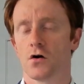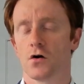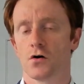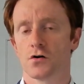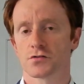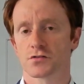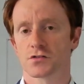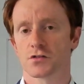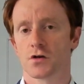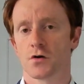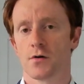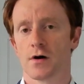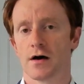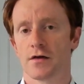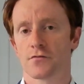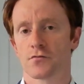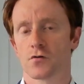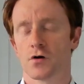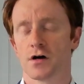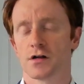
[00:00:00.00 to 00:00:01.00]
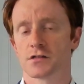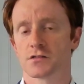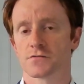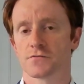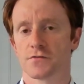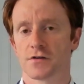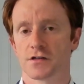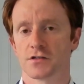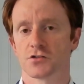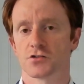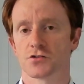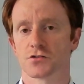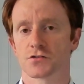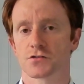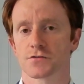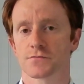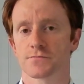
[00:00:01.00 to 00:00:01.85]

osteoarthritis features.